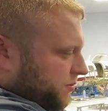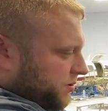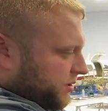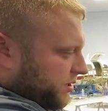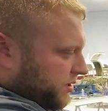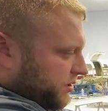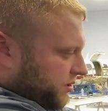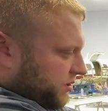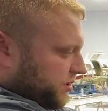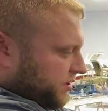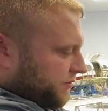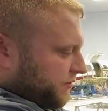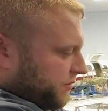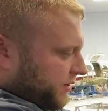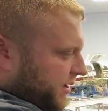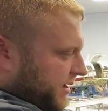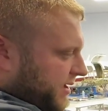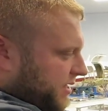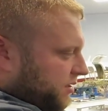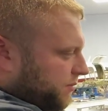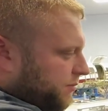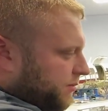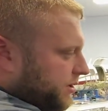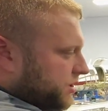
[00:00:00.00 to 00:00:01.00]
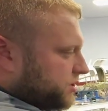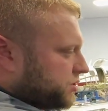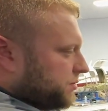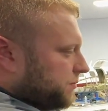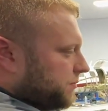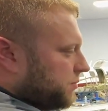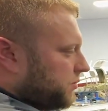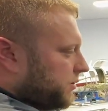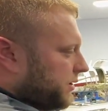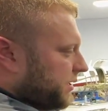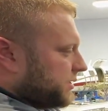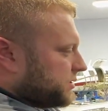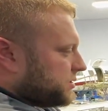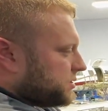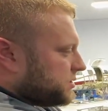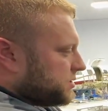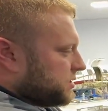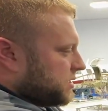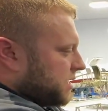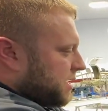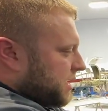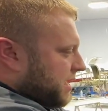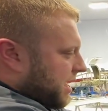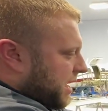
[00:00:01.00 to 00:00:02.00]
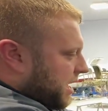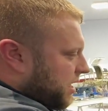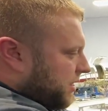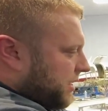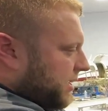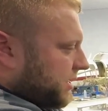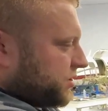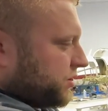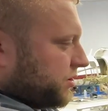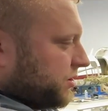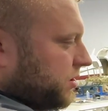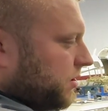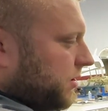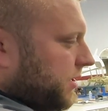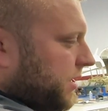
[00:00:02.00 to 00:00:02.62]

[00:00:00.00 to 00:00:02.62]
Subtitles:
put in your different calibration points. I'll actually go